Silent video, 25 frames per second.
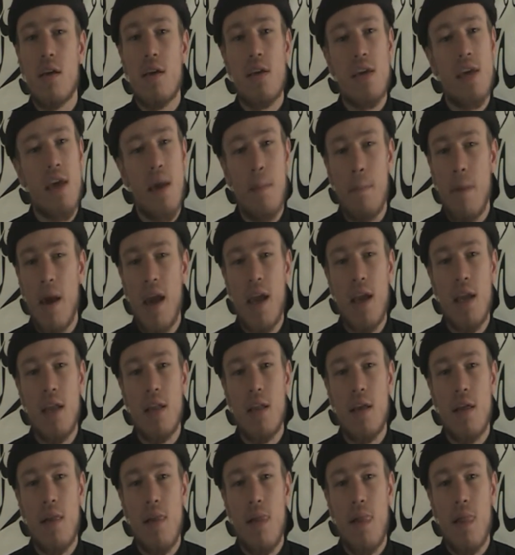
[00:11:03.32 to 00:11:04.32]
get
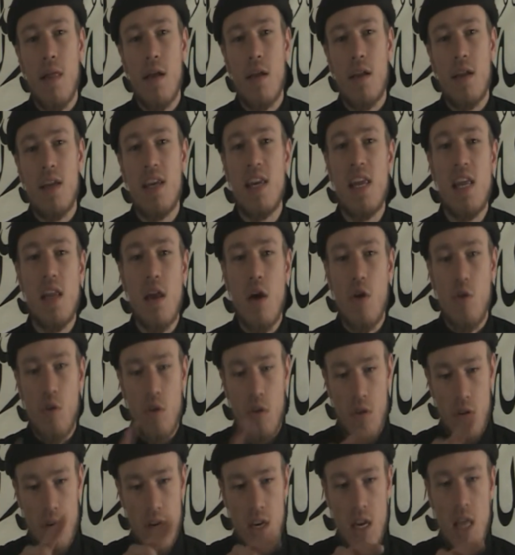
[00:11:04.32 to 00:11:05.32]
paid. Nino,
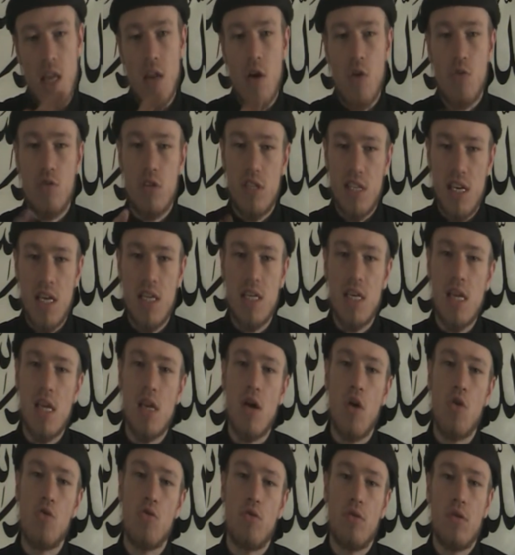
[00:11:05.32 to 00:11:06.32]
you see
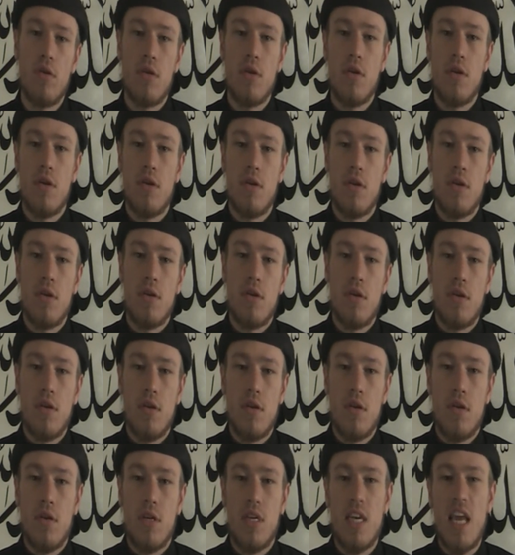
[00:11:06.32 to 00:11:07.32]
Nino.
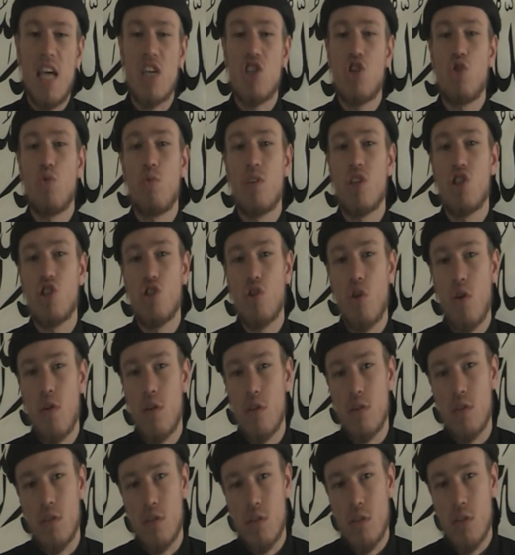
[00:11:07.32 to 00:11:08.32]
National
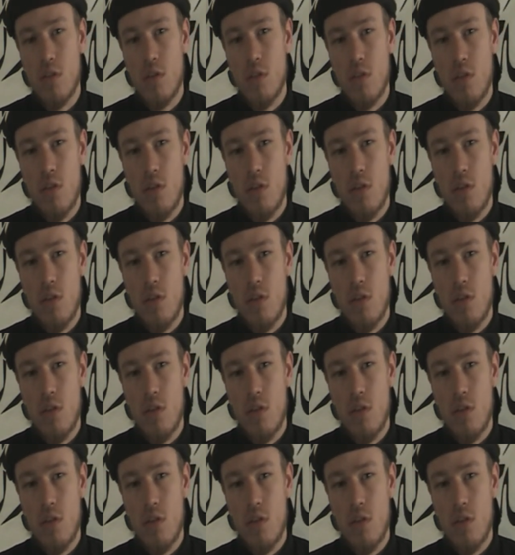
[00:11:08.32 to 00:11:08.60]
insurance.